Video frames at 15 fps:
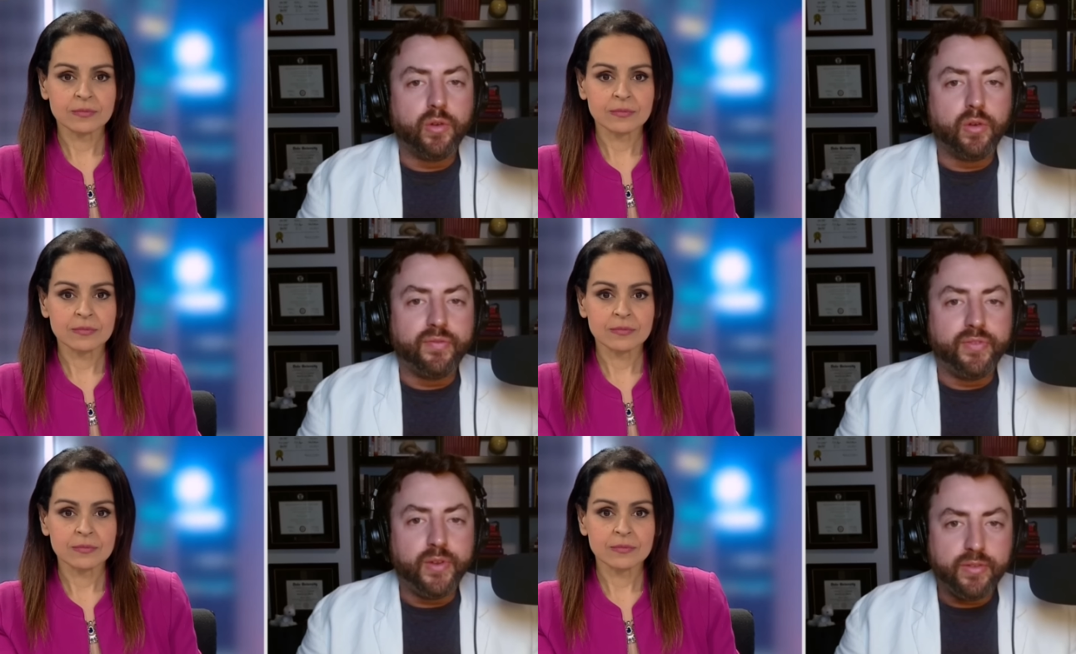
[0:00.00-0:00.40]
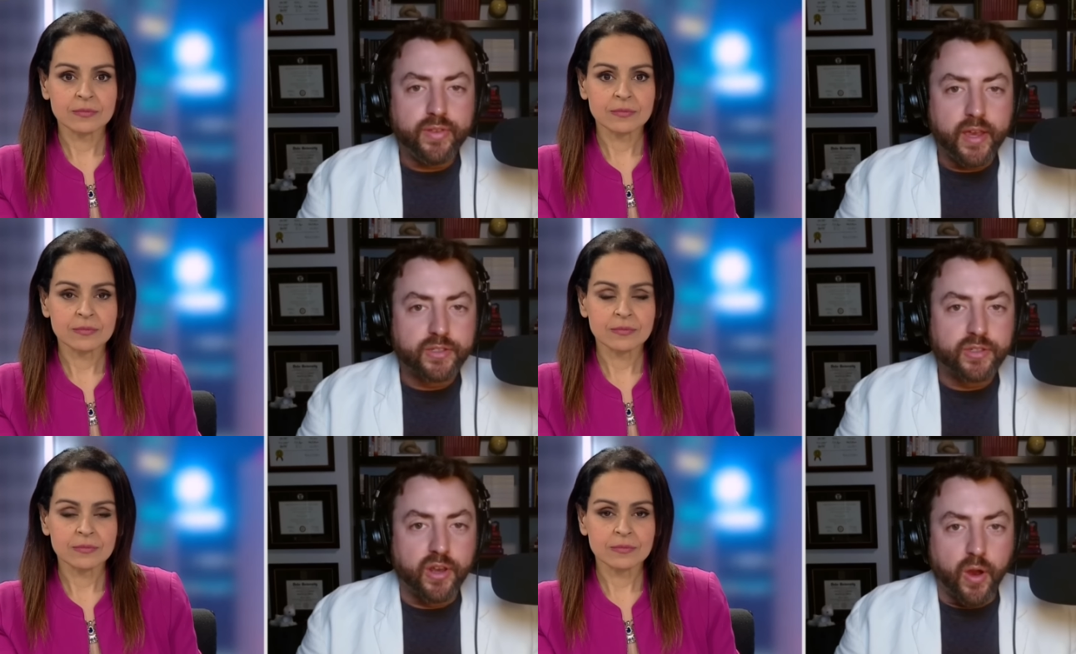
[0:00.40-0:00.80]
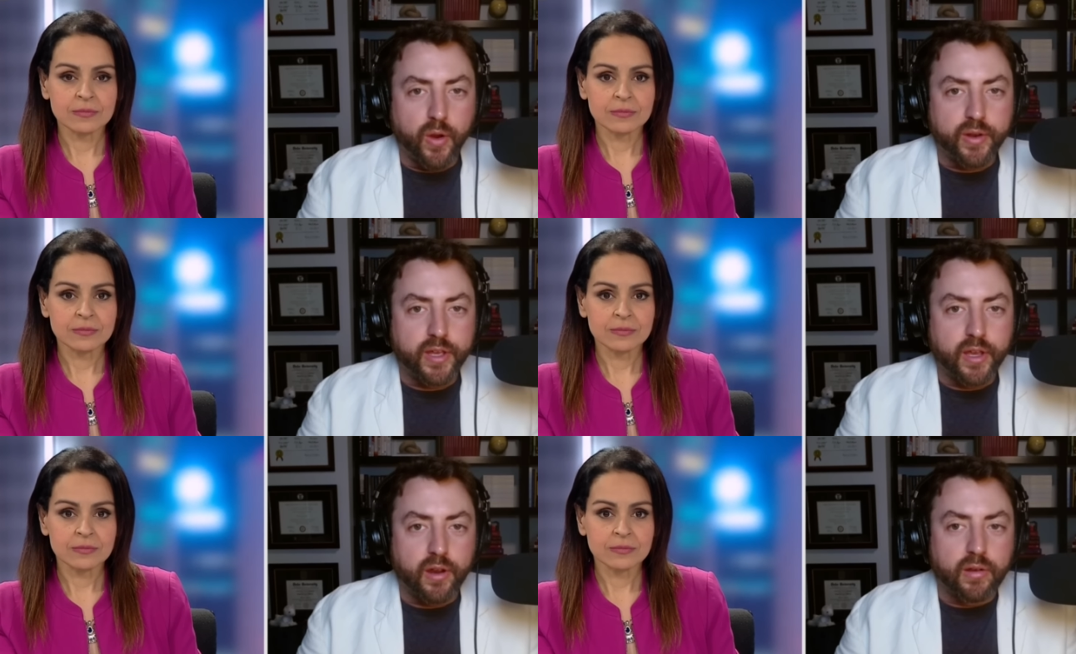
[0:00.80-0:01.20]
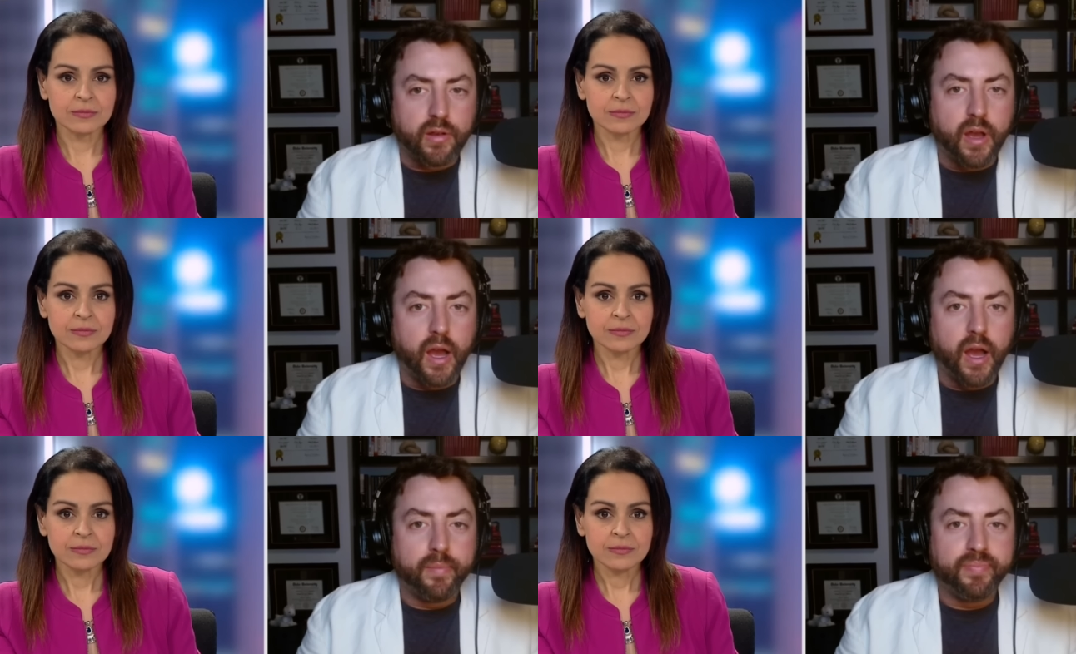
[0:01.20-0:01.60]
Speaker 1: are a few things to note
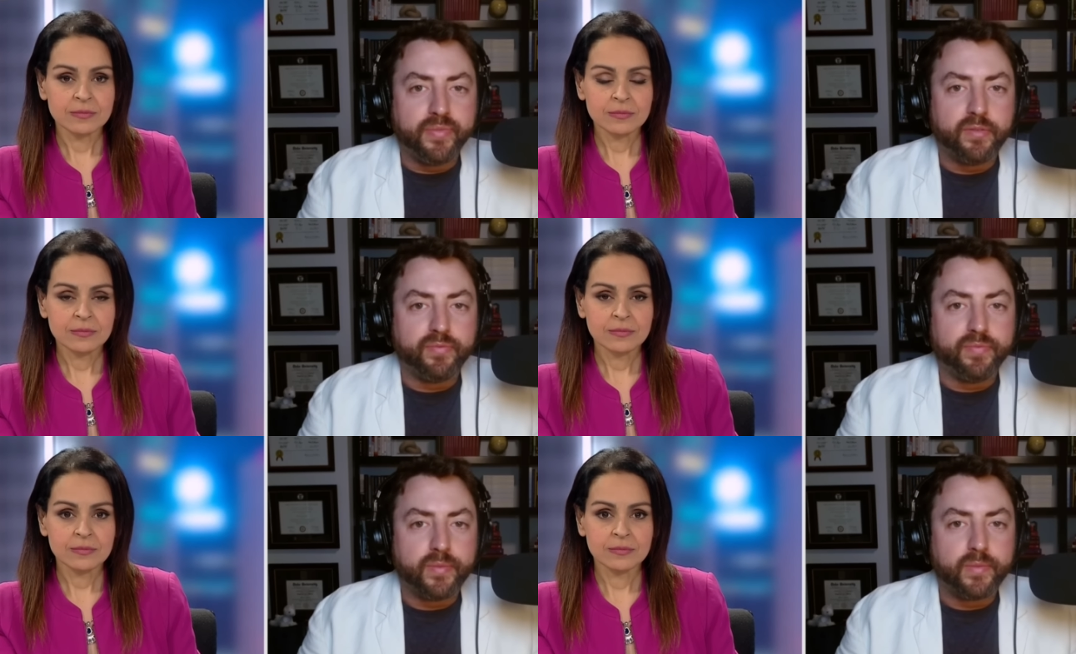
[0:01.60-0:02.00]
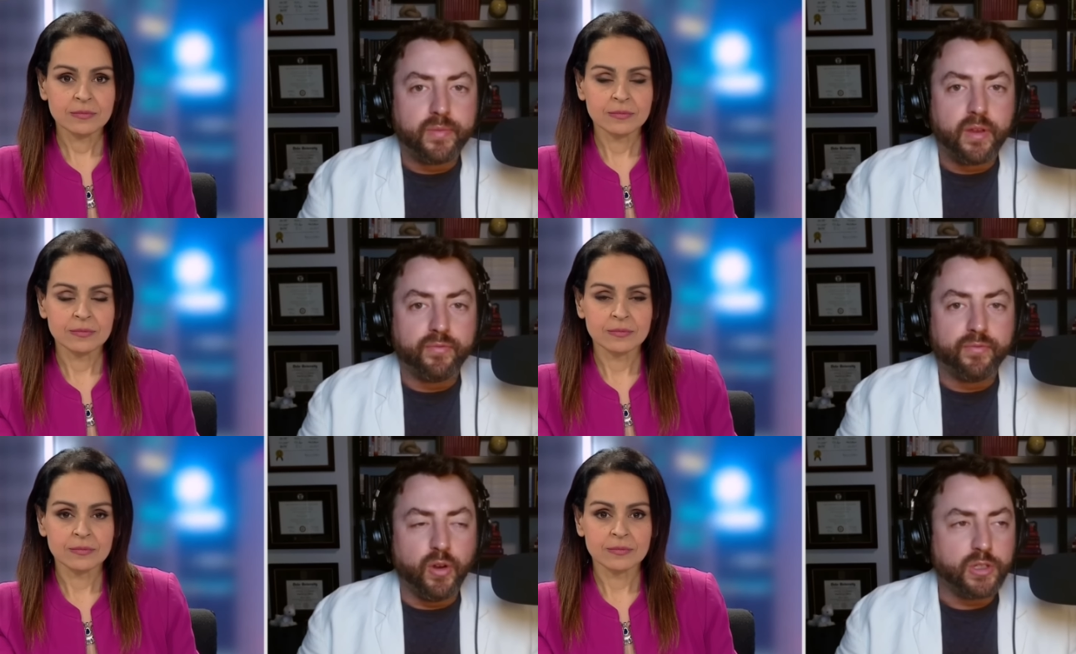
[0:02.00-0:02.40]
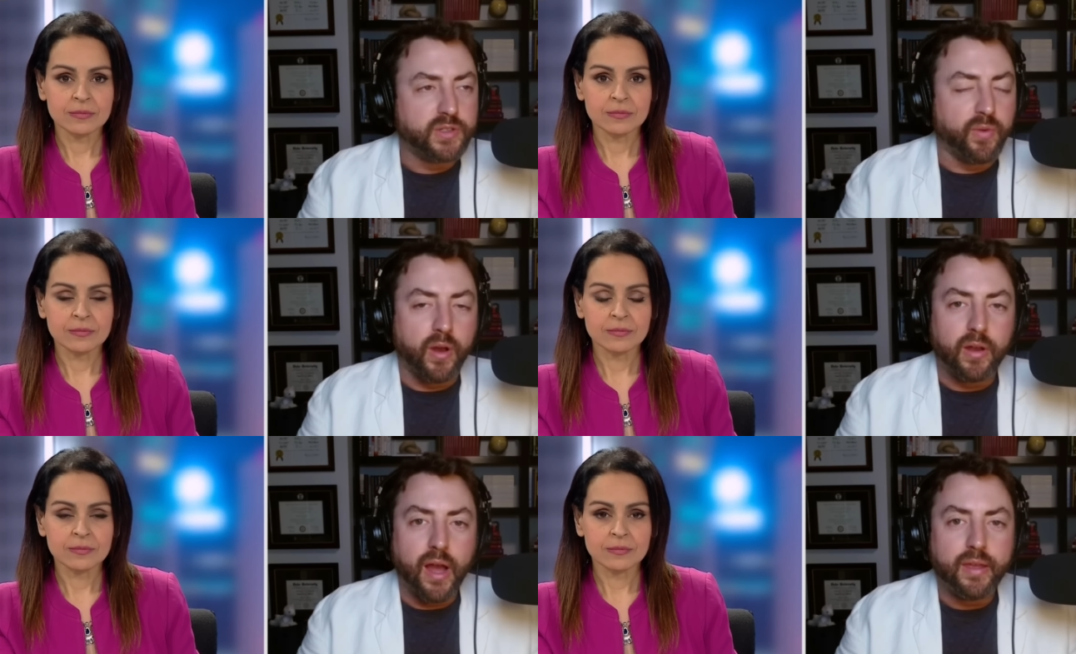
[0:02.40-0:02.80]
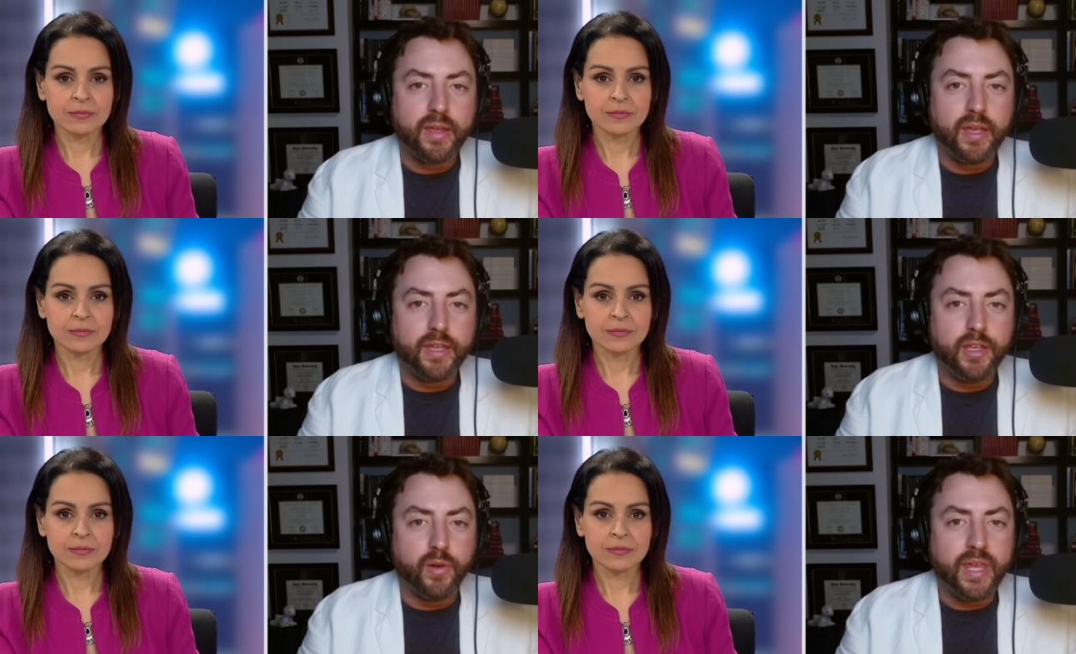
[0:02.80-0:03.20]
here. Um, First of all, I
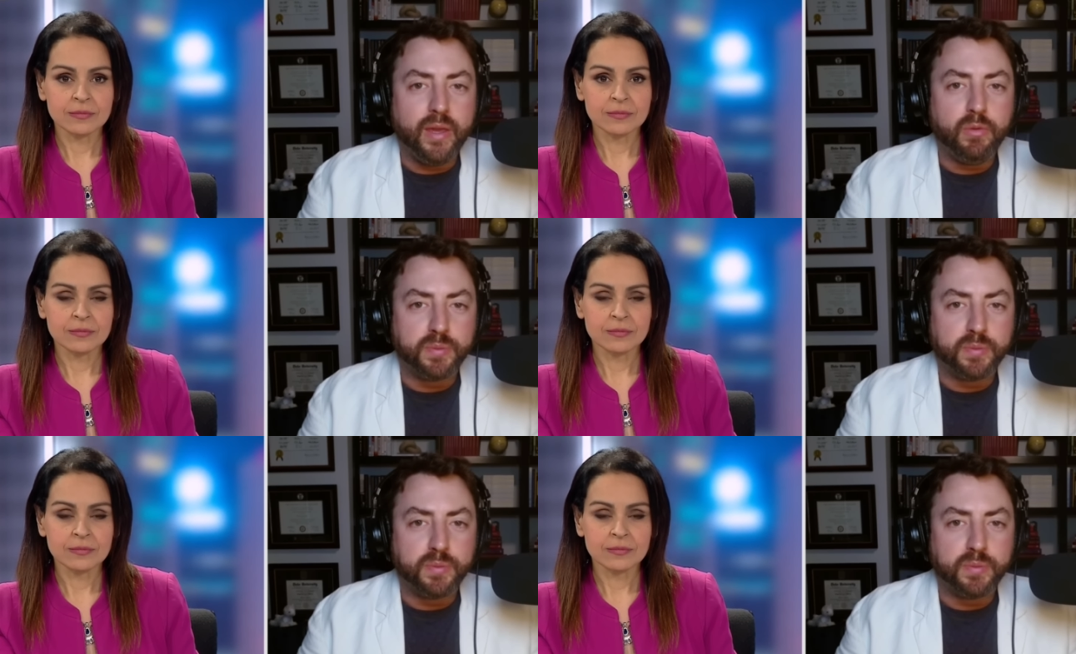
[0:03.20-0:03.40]
you know he was